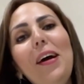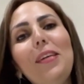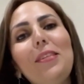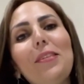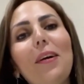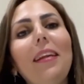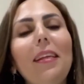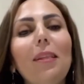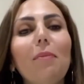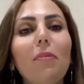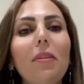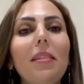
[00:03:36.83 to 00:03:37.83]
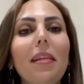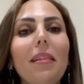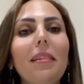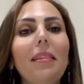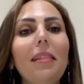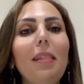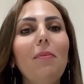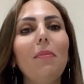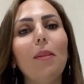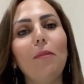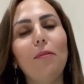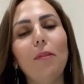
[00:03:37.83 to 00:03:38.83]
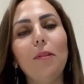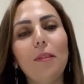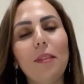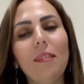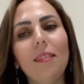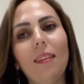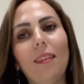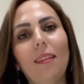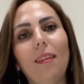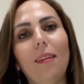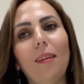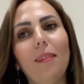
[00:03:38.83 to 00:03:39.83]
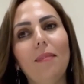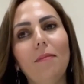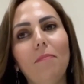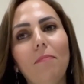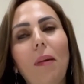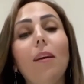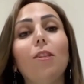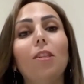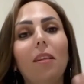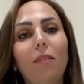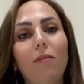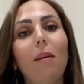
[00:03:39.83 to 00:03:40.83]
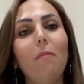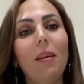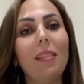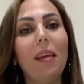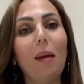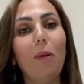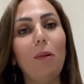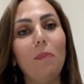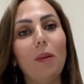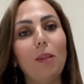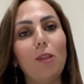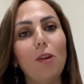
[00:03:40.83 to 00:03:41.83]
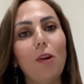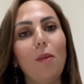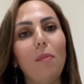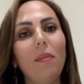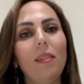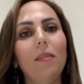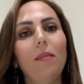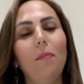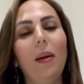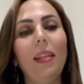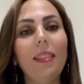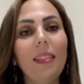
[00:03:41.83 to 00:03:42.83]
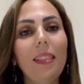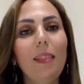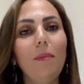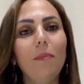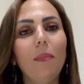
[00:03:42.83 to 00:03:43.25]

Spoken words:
So I lead a pre-sales team, and the first passion, if I may say, about my job is my team.